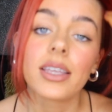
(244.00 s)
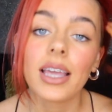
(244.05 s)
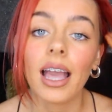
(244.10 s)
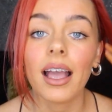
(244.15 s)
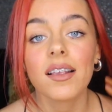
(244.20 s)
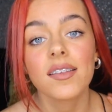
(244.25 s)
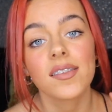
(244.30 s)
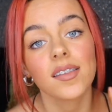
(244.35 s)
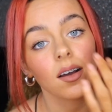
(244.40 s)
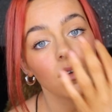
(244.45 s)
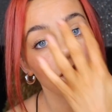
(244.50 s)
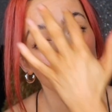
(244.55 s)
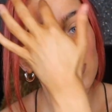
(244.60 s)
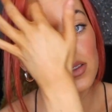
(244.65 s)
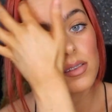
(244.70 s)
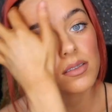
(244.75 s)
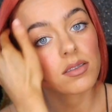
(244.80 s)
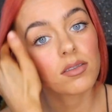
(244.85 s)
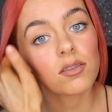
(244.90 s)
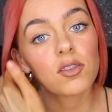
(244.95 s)
Yeah, so
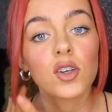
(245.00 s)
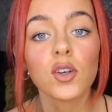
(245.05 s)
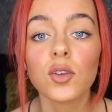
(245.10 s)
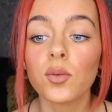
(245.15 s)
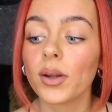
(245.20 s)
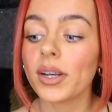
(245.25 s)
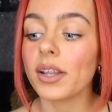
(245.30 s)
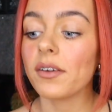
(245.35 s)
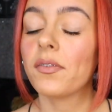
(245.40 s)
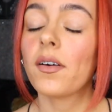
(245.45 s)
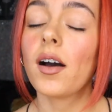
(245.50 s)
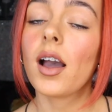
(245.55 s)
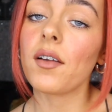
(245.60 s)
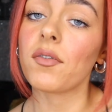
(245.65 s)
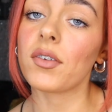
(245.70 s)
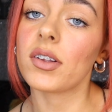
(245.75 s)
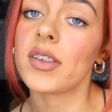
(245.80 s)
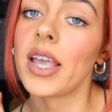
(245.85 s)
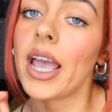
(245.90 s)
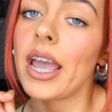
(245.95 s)
2.25
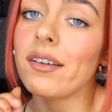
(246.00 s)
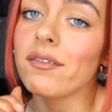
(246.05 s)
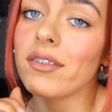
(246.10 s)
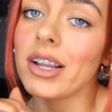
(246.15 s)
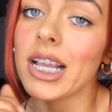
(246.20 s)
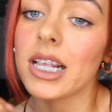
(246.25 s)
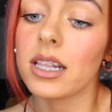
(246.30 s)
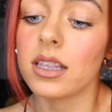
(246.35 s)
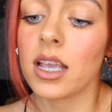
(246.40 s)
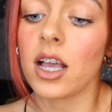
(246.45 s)
for 10 rings.